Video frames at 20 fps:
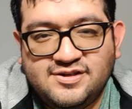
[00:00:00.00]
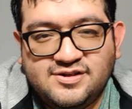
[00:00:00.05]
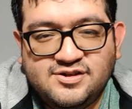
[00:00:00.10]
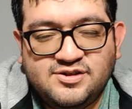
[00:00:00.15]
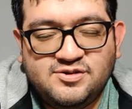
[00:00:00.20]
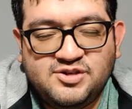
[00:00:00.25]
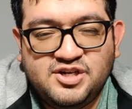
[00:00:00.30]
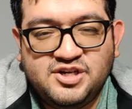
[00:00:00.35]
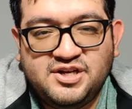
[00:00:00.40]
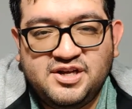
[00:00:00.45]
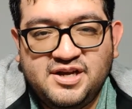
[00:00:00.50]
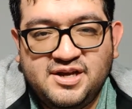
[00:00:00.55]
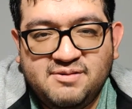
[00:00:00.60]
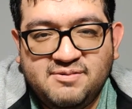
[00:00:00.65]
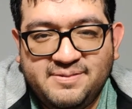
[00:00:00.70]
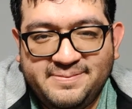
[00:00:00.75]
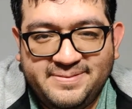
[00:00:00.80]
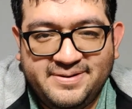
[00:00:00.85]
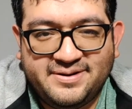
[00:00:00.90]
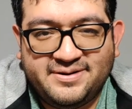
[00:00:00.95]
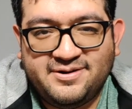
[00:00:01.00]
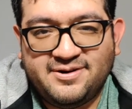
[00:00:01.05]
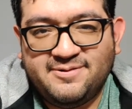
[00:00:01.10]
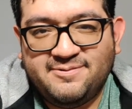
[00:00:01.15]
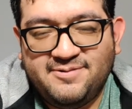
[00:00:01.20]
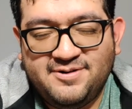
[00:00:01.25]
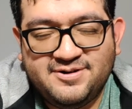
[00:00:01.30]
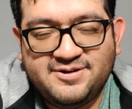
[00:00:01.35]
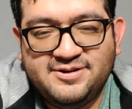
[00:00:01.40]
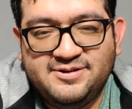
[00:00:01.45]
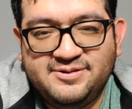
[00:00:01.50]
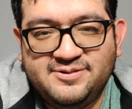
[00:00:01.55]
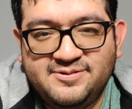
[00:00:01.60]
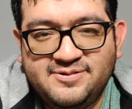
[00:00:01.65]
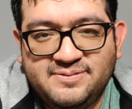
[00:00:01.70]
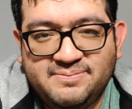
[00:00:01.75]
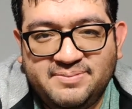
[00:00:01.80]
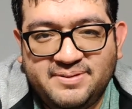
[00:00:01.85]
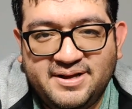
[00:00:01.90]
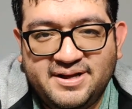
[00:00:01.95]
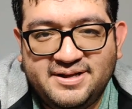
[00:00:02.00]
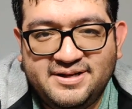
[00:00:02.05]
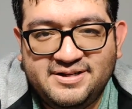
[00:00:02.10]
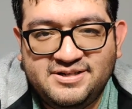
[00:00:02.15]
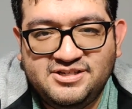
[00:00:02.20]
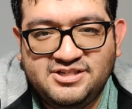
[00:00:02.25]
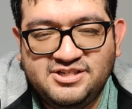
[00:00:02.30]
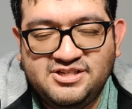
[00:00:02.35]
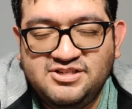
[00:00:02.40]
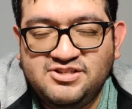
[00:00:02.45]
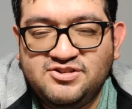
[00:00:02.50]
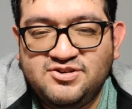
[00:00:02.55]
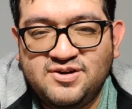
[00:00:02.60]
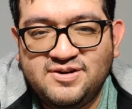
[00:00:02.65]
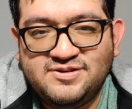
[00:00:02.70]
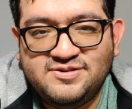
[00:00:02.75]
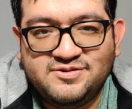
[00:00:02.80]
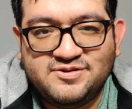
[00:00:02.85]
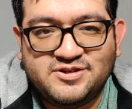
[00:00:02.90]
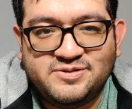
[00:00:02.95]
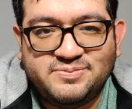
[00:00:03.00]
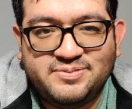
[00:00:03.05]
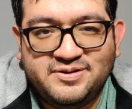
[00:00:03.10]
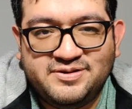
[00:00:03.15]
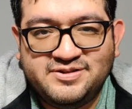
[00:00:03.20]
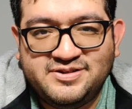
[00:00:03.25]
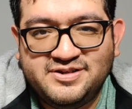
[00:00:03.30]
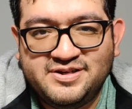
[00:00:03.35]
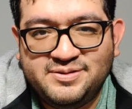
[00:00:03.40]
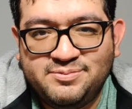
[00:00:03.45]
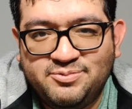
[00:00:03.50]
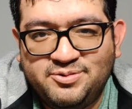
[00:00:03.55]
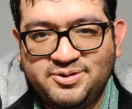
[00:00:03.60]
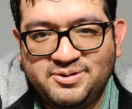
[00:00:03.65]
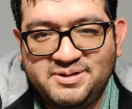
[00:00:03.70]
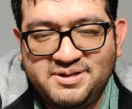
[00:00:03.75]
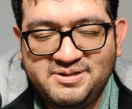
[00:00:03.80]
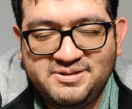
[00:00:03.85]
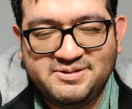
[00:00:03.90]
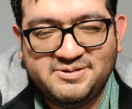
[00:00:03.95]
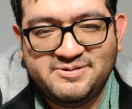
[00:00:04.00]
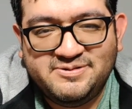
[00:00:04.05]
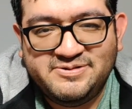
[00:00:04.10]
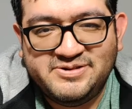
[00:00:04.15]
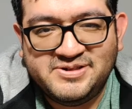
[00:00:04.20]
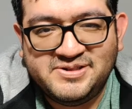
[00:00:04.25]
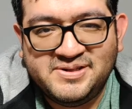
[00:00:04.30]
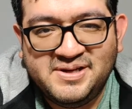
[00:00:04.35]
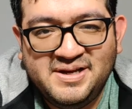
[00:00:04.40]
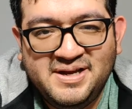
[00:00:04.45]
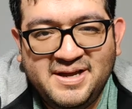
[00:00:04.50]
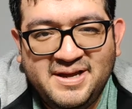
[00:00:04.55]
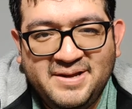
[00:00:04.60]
as Shiki and Rebecca are walking through the planet, she's trying to explain to him what ether is,